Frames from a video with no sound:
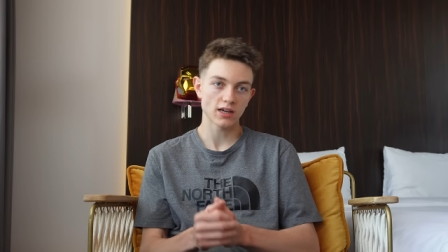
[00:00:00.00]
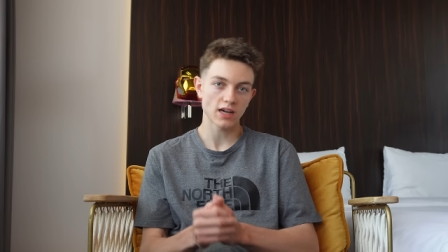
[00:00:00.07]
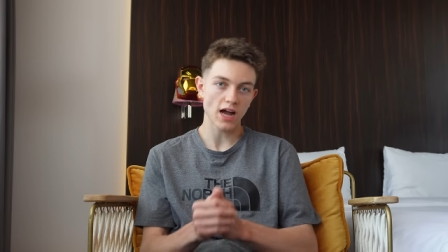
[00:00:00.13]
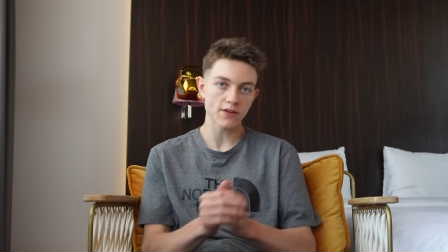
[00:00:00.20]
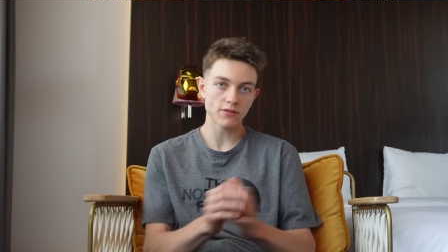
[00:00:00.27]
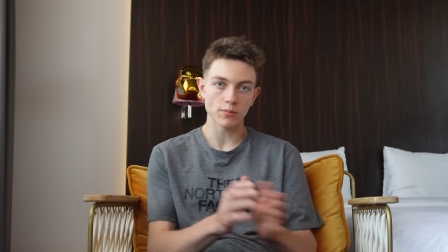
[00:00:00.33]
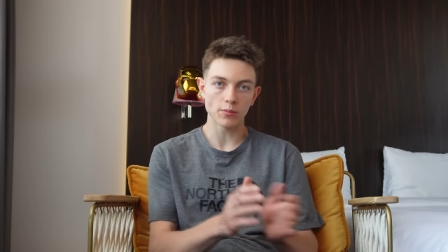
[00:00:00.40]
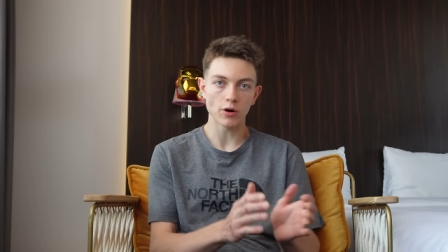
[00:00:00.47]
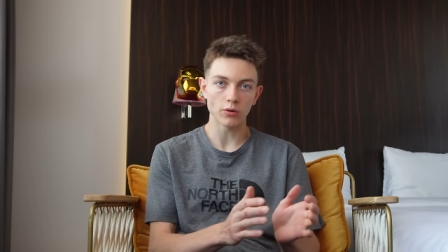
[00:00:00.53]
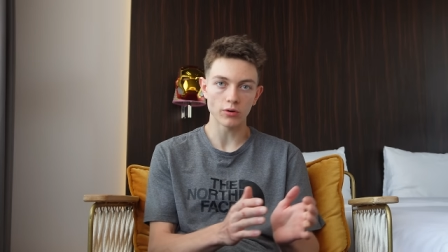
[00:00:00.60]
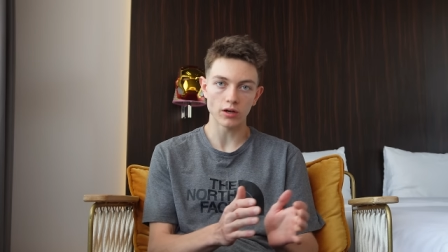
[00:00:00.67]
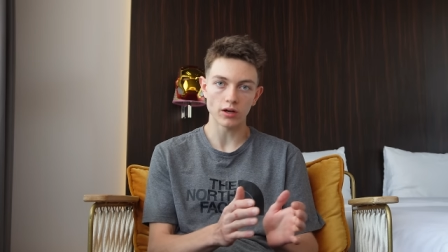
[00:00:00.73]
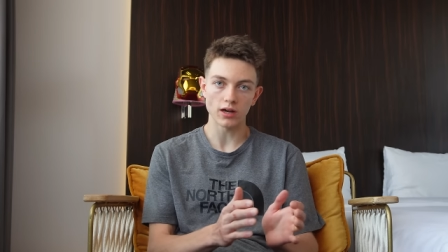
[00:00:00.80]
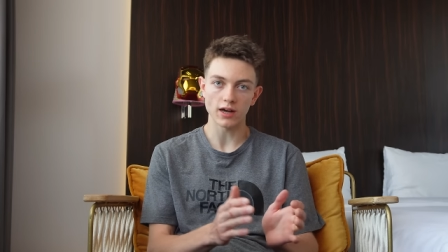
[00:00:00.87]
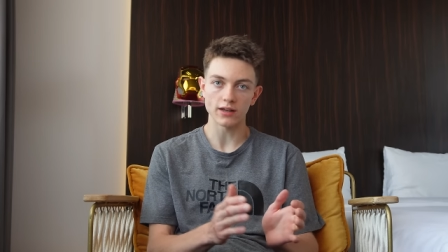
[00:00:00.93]
have a
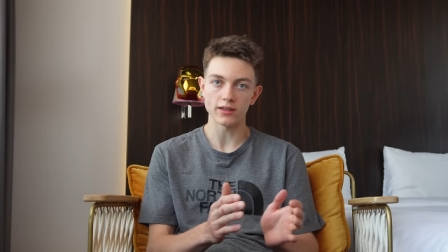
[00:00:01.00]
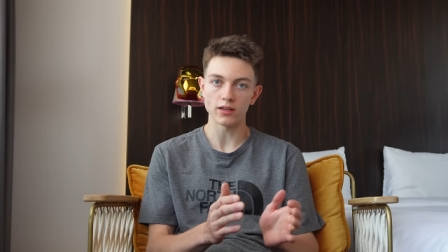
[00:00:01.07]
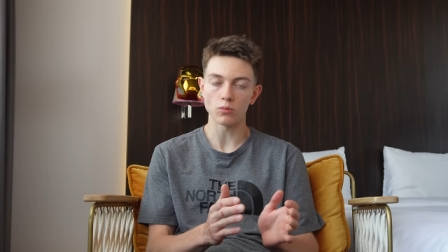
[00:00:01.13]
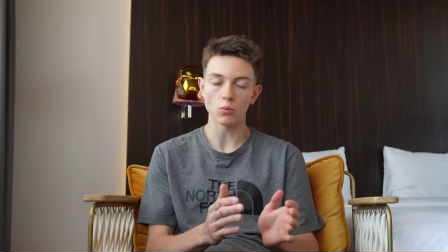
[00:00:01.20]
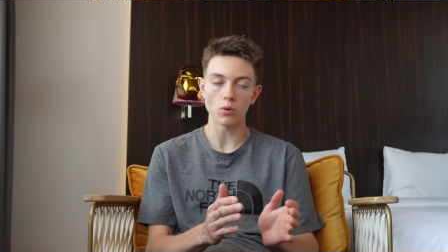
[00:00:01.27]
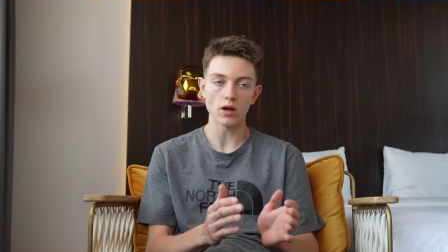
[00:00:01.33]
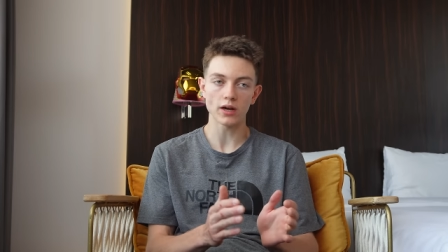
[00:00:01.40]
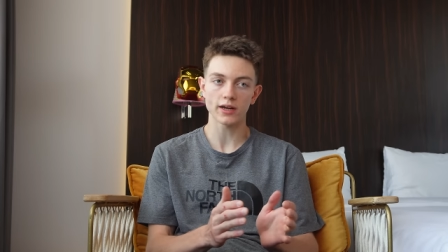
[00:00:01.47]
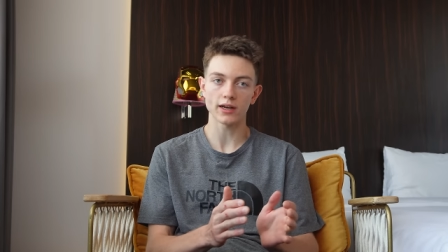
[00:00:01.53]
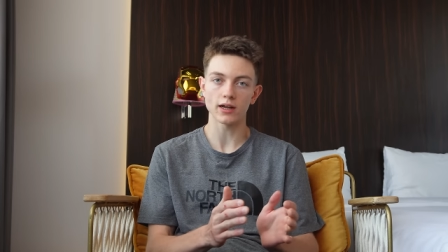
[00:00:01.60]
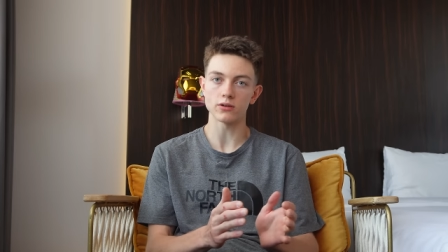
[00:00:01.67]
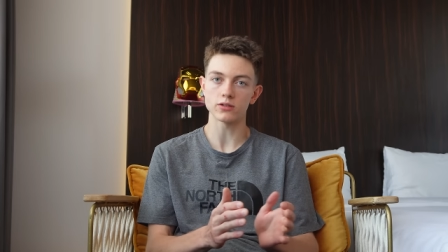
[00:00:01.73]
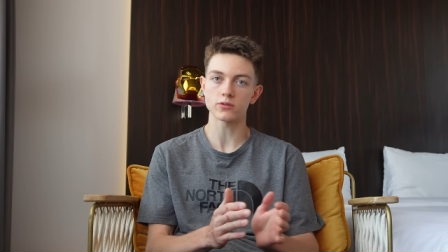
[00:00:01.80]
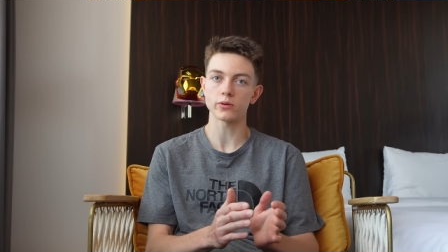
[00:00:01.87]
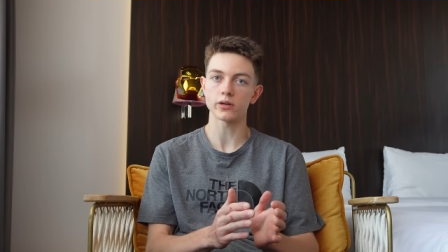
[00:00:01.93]
boulder and then work it
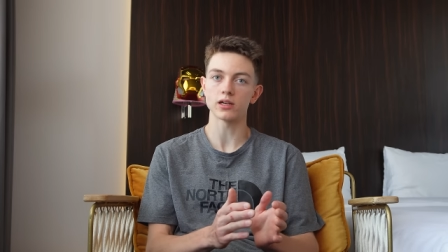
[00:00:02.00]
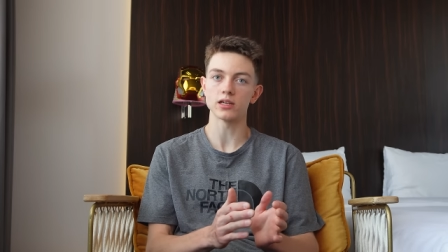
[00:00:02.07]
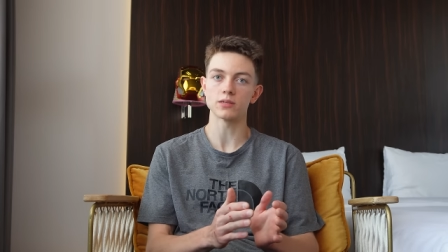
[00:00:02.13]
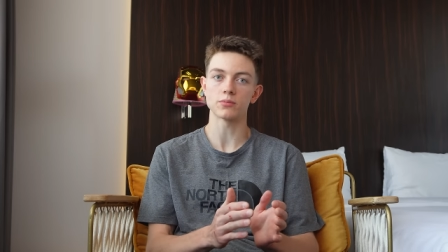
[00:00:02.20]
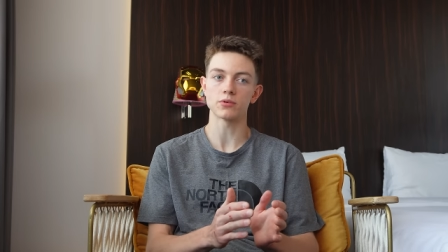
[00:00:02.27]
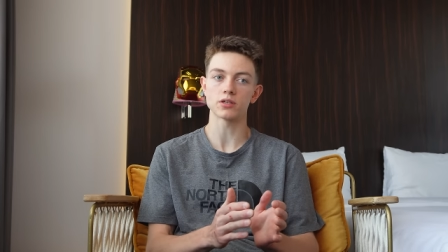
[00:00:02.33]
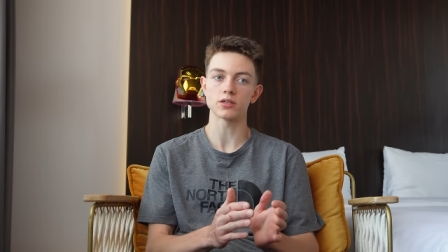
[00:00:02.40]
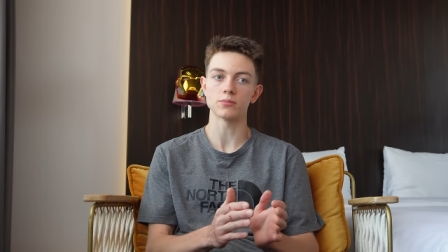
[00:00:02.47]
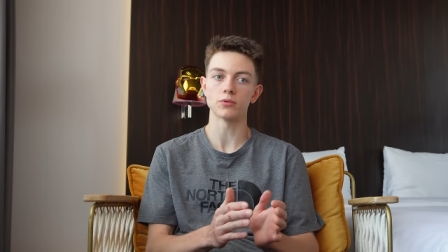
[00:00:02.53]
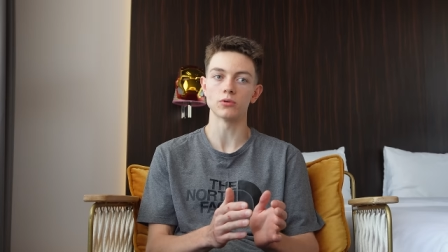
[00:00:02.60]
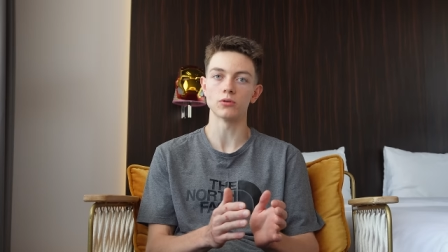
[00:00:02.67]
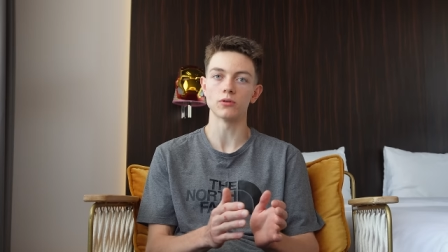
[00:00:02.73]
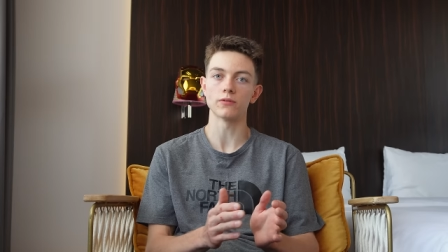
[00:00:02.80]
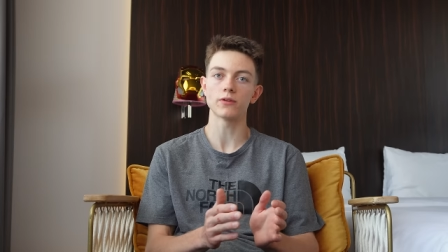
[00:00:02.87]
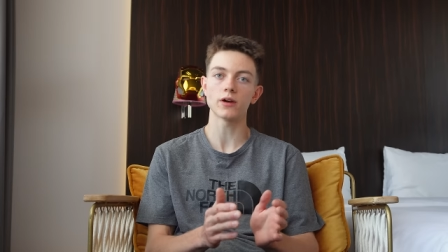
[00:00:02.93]
out as quickly as
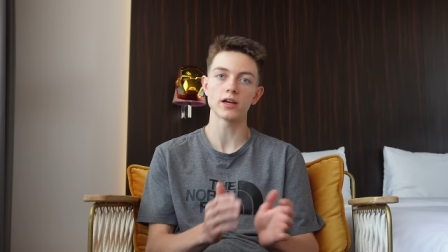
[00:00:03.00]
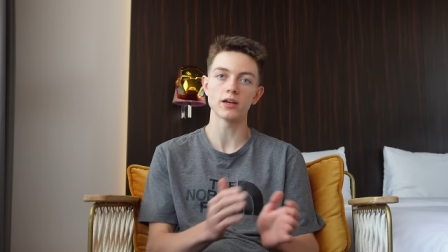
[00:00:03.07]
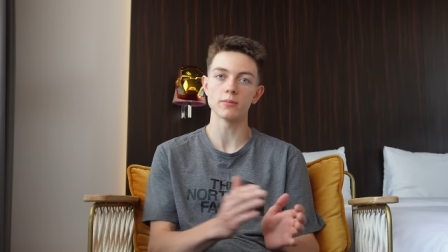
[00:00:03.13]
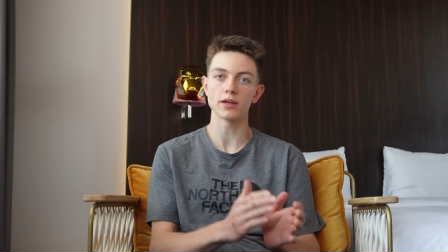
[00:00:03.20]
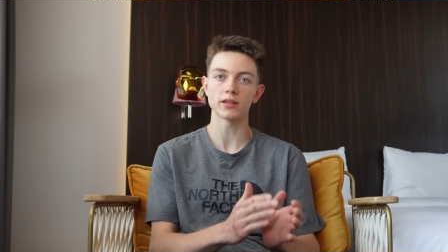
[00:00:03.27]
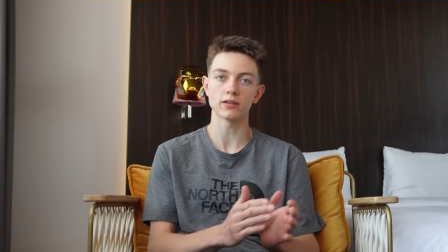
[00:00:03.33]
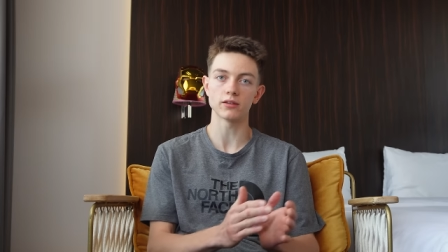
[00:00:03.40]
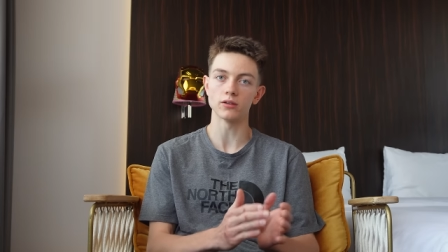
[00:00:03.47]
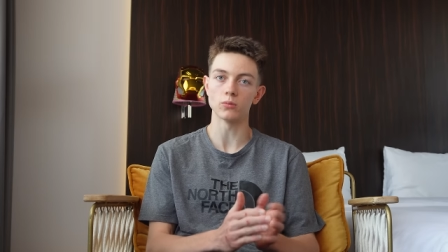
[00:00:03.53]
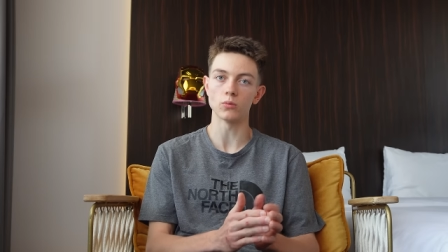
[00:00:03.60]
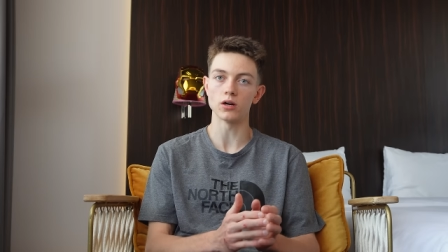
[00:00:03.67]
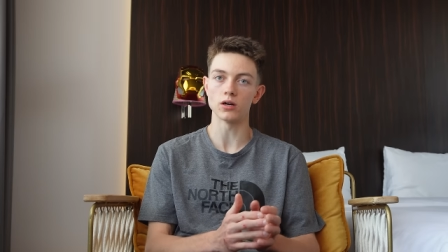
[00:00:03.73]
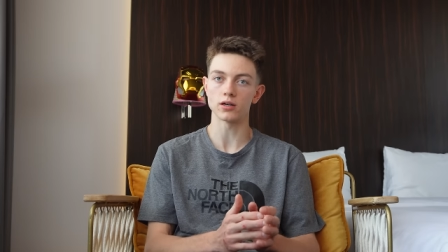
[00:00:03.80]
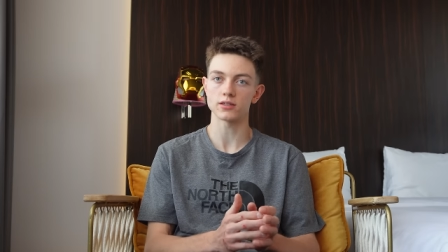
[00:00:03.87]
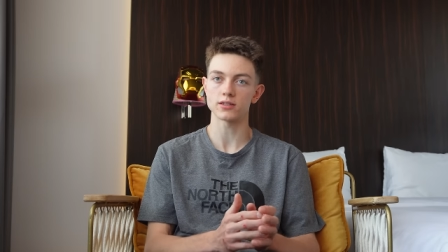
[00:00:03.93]
possible, find a method that
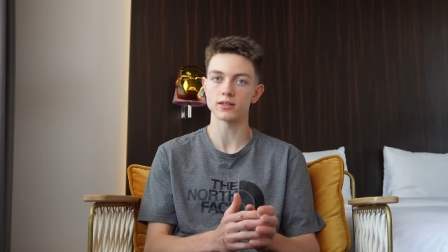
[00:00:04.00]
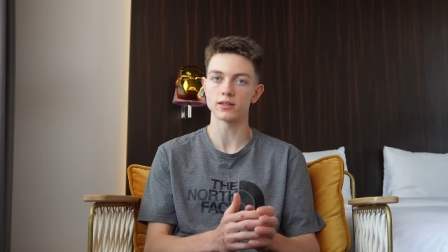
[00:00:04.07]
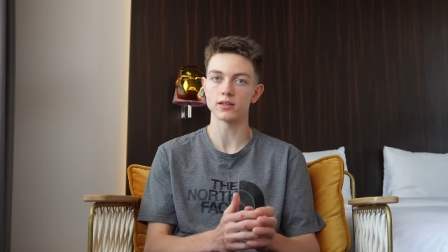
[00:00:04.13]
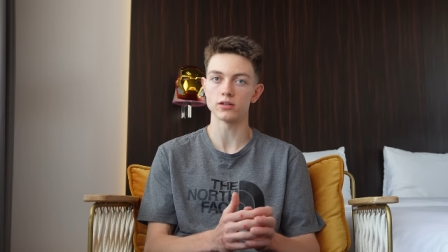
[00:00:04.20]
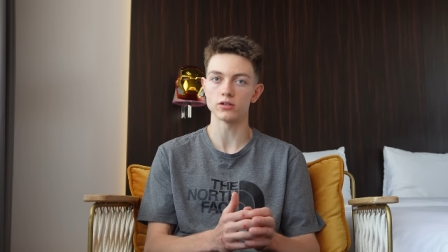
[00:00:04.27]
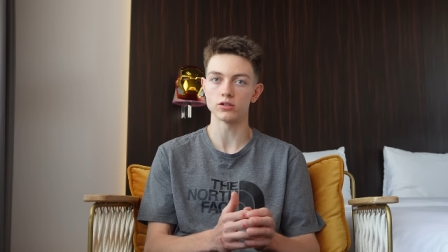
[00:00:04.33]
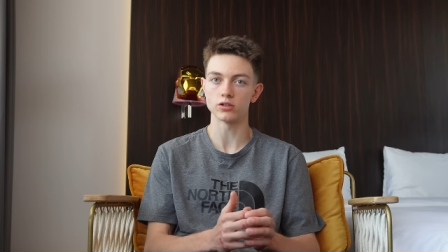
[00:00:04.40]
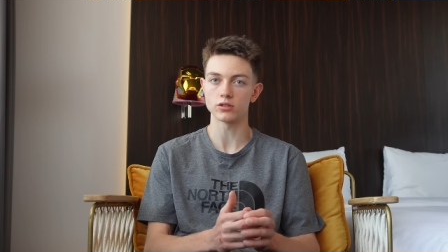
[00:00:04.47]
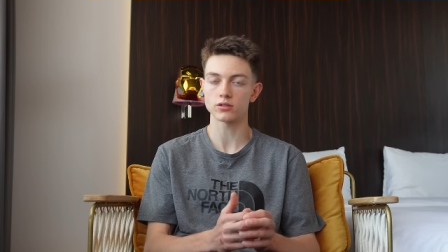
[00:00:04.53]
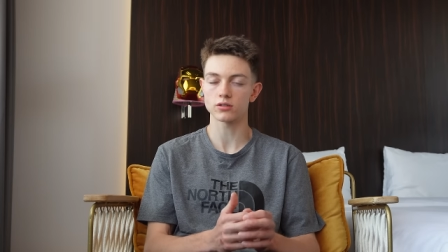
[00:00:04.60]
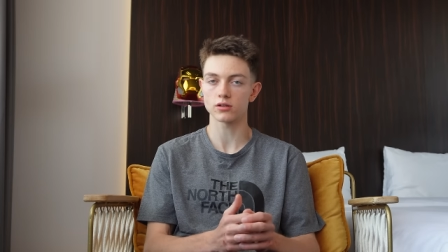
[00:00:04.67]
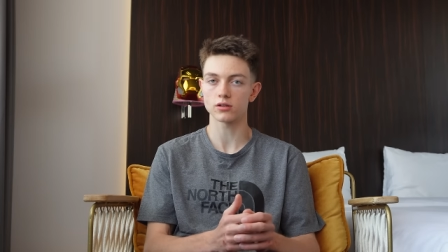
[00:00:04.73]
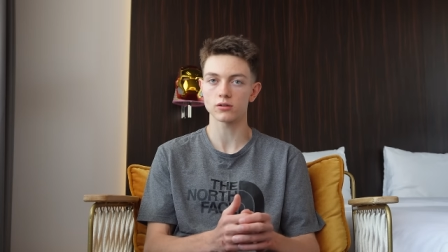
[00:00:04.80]
works and then just